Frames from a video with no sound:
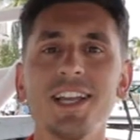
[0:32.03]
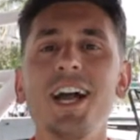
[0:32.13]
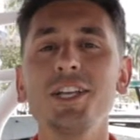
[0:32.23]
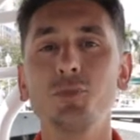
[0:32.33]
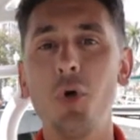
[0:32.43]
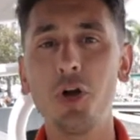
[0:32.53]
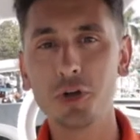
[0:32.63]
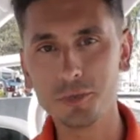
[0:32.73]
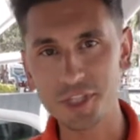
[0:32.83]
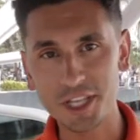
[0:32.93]
guys?
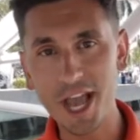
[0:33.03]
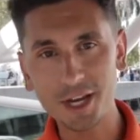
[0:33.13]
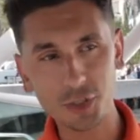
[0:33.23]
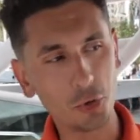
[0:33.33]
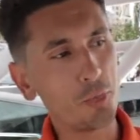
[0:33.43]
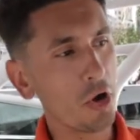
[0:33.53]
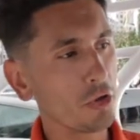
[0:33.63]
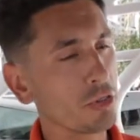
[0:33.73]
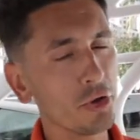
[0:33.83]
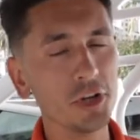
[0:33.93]
Welcome to the
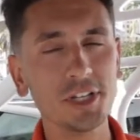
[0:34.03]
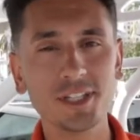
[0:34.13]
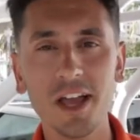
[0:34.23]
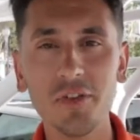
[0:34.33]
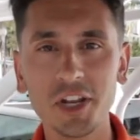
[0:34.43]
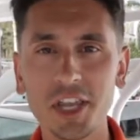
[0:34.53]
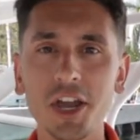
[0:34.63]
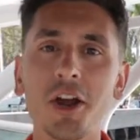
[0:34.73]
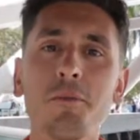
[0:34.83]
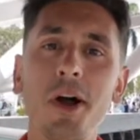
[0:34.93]
Axopar 37
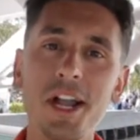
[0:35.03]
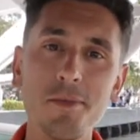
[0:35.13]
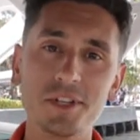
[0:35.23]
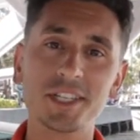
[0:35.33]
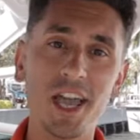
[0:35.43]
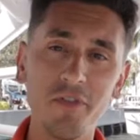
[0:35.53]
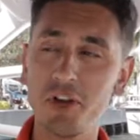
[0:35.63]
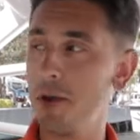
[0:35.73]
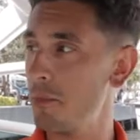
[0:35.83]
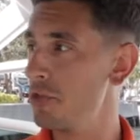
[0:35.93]
here. My name is
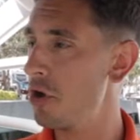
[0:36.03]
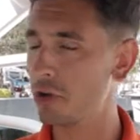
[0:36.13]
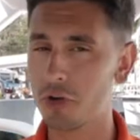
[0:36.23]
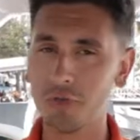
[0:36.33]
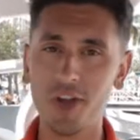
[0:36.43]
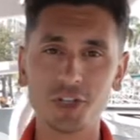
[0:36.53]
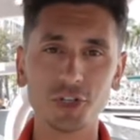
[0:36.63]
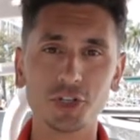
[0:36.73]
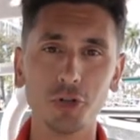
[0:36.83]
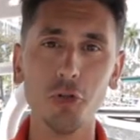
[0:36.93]
Kevin. I'm with Nautical
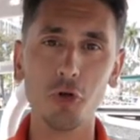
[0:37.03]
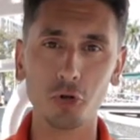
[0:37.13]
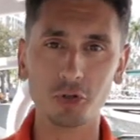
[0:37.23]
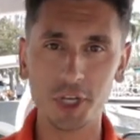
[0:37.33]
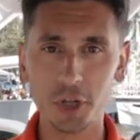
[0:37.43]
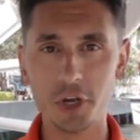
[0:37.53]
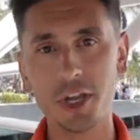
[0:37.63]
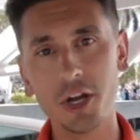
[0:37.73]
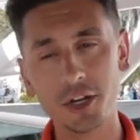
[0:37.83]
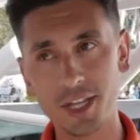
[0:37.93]
Ventures, the local dealer
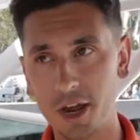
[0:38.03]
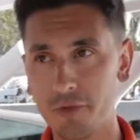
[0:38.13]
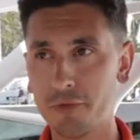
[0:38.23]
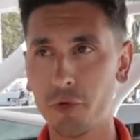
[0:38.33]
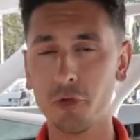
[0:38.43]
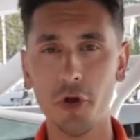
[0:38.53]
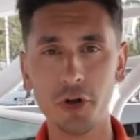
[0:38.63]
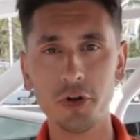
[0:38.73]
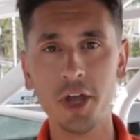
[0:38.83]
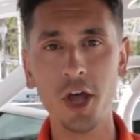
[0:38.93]
here down in Fort
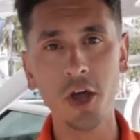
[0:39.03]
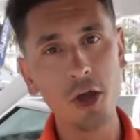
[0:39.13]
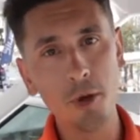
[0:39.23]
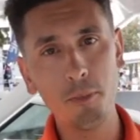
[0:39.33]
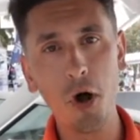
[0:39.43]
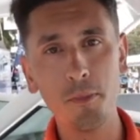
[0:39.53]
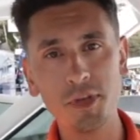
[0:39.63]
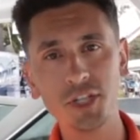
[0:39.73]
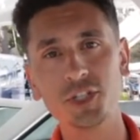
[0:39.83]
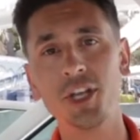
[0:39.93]
Lauderdale, Palm
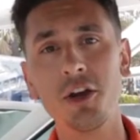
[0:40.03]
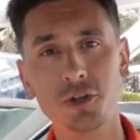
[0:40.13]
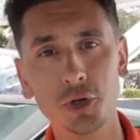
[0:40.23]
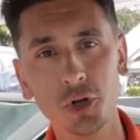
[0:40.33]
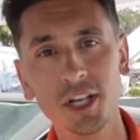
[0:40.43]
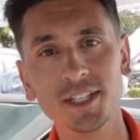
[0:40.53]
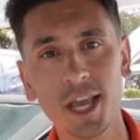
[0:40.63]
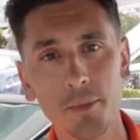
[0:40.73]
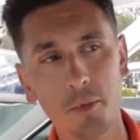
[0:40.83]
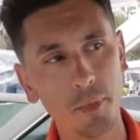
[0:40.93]
Beach, Sarasota, and
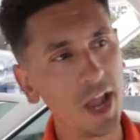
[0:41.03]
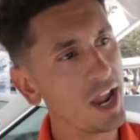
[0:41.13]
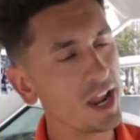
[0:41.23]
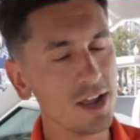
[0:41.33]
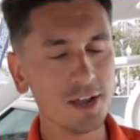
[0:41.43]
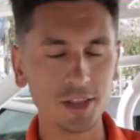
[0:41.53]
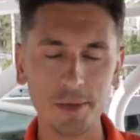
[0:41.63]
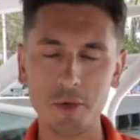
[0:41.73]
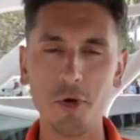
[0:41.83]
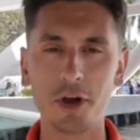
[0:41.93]
Tampa Bay.
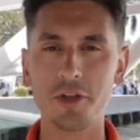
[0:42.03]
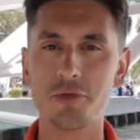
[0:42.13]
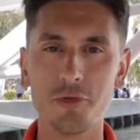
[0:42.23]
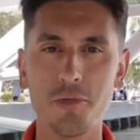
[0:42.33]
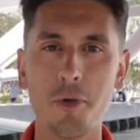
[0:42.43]
Let me walk you through the